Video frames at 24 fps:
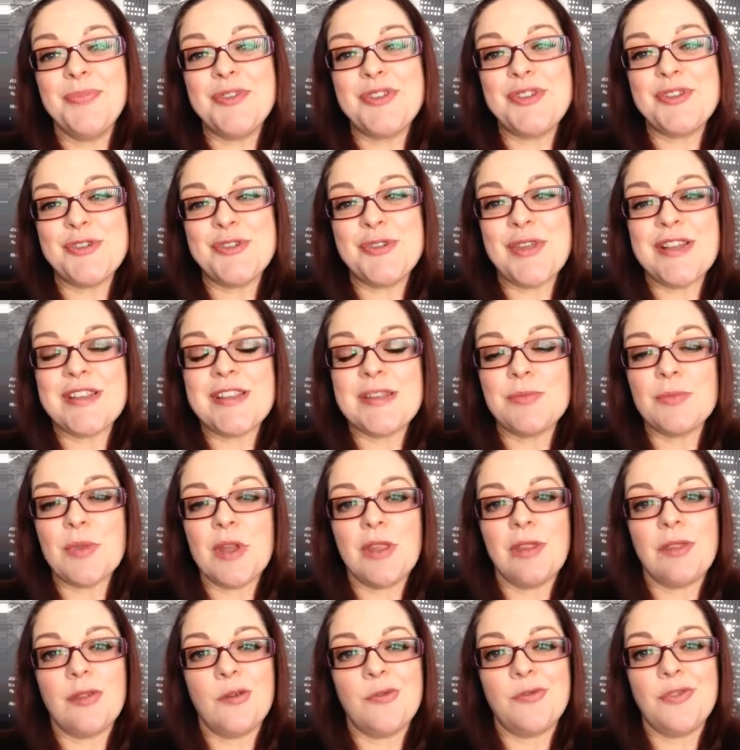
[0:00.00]
So that's
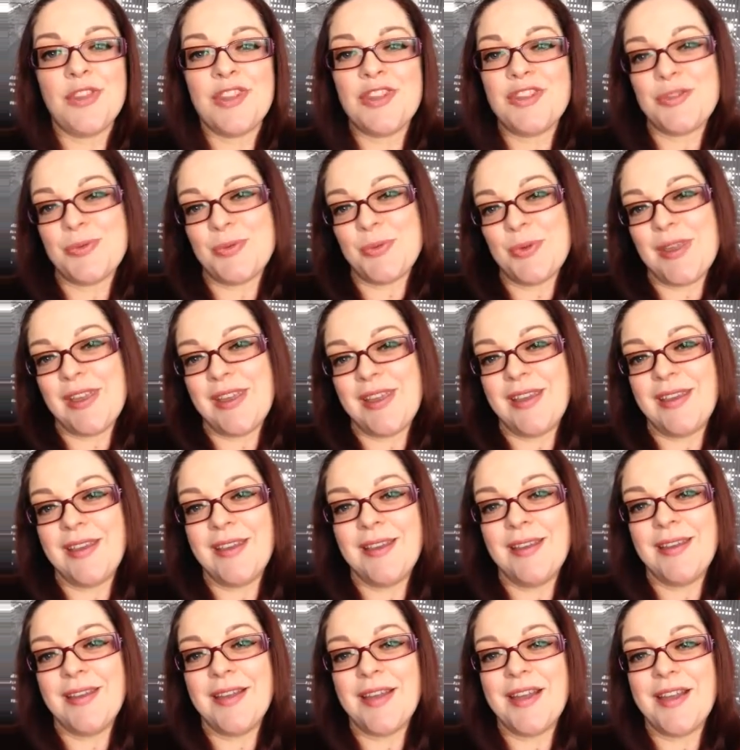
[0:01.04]
my thought for this week.
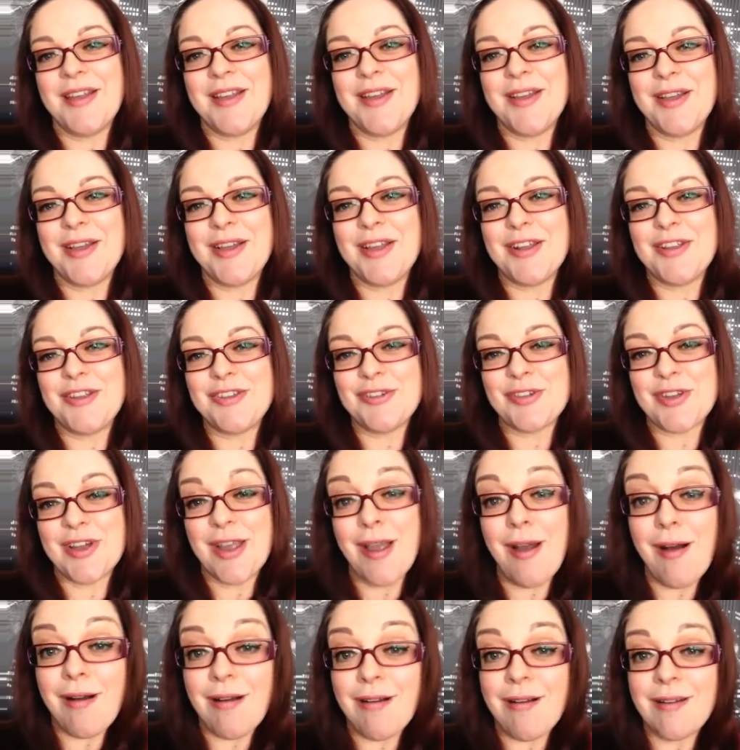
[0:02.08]
I'm going to
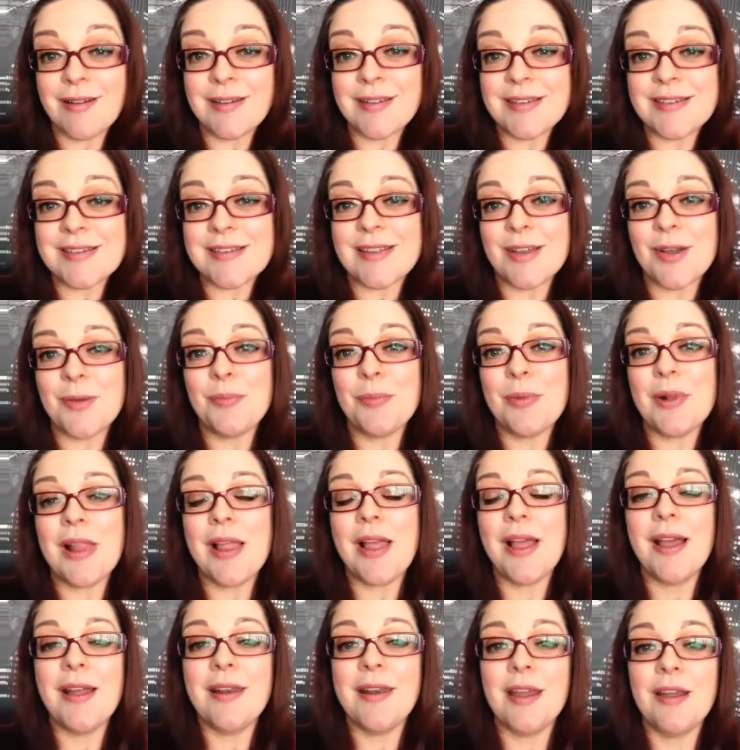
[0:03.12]
try hard to stay on
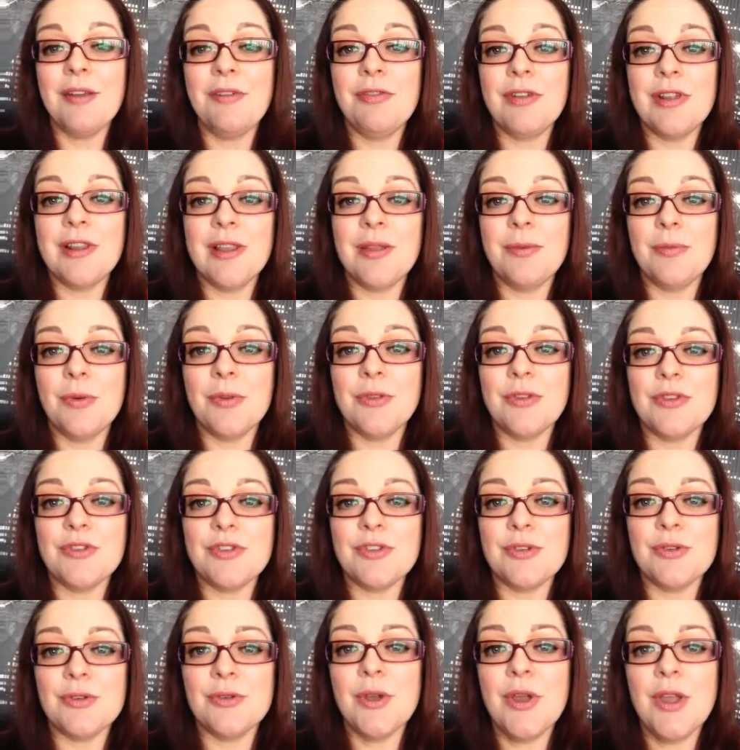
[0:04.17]
plan. I really want
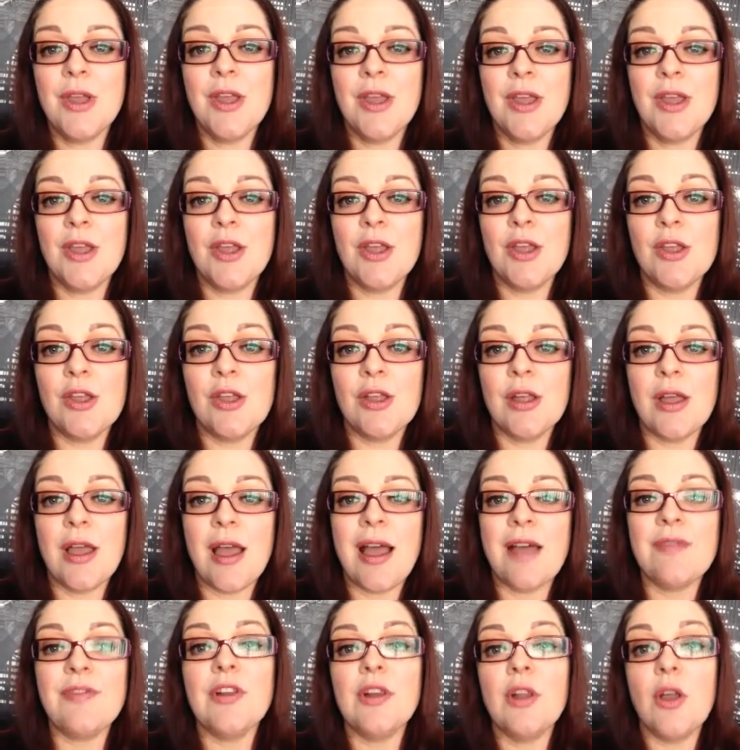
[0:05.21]
to
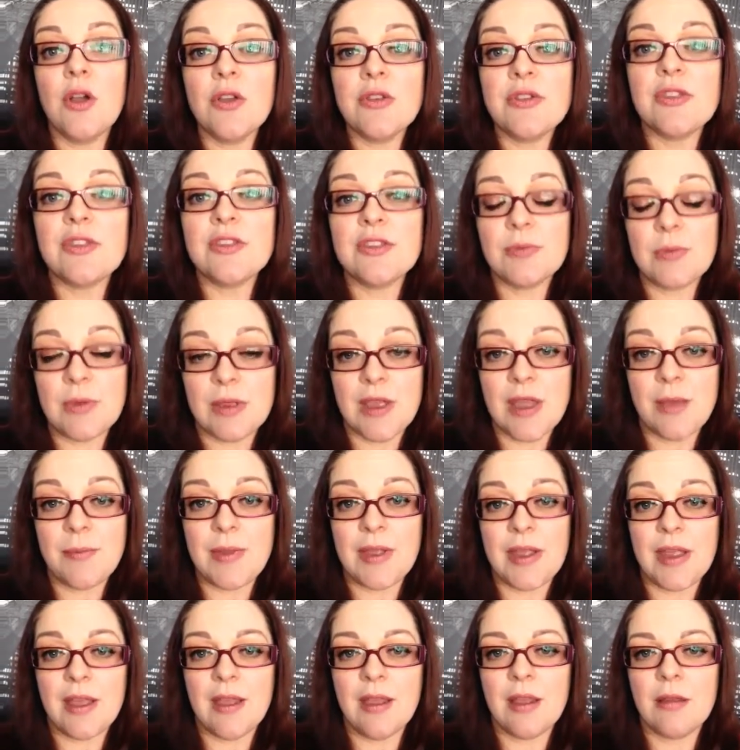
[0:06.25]
have a loss this week
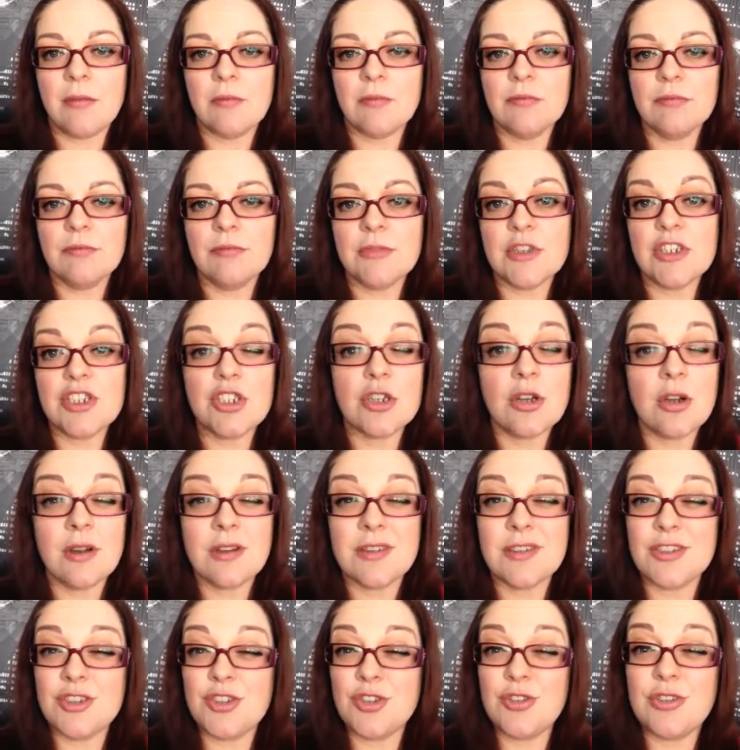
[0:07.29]
coming. The
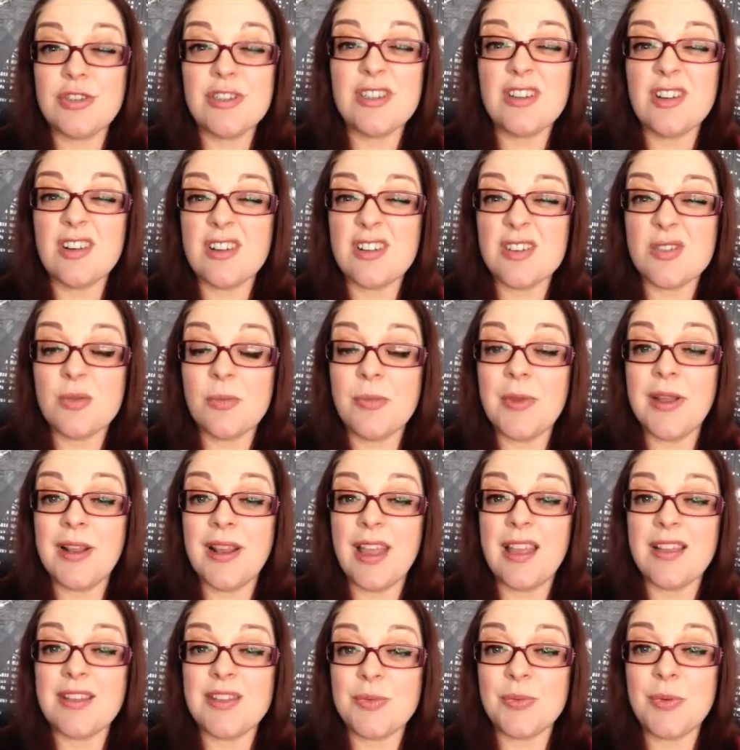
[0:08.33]
sharks are due to start
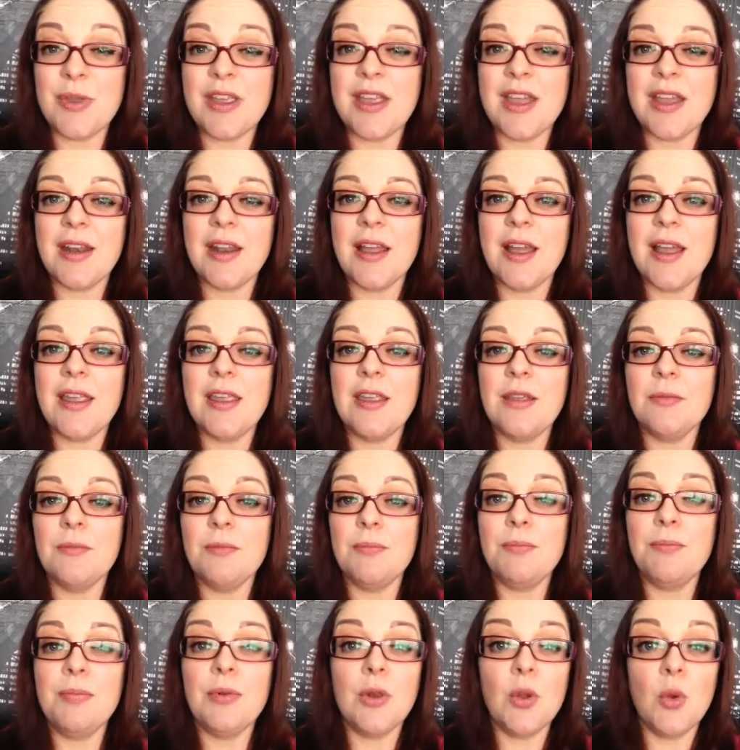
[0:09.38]
swimming next week, and I
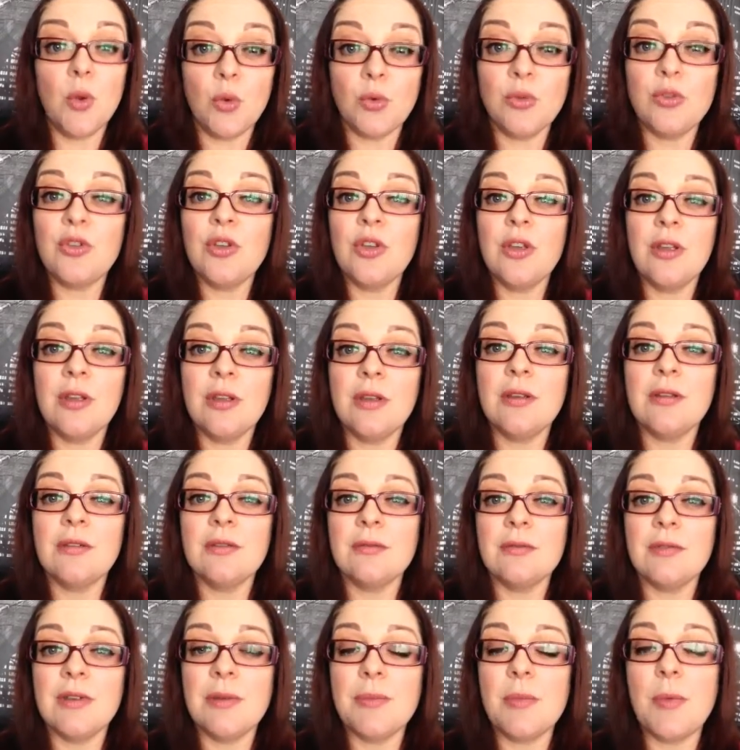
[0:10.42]
bloat
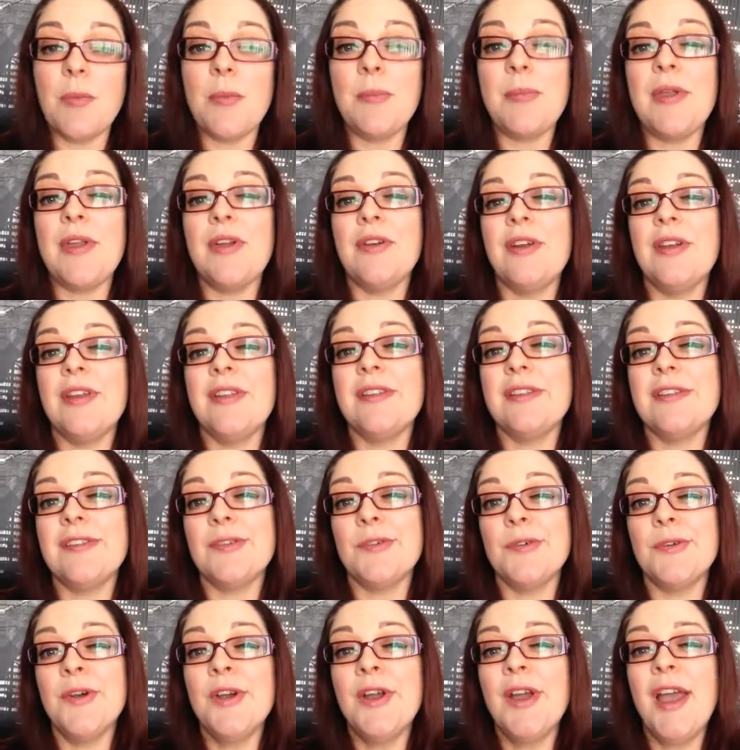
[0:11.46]
when I'm on my period.
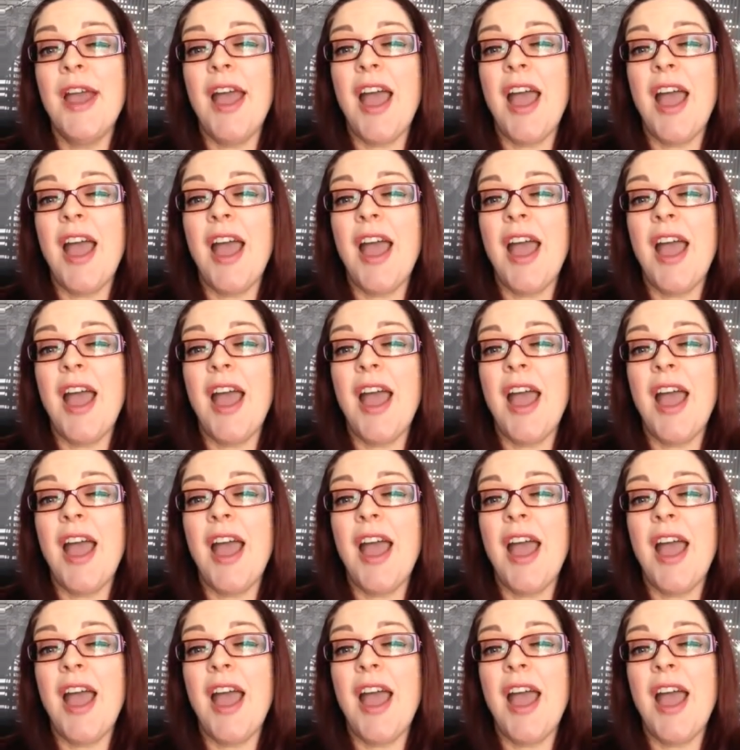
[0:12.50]
So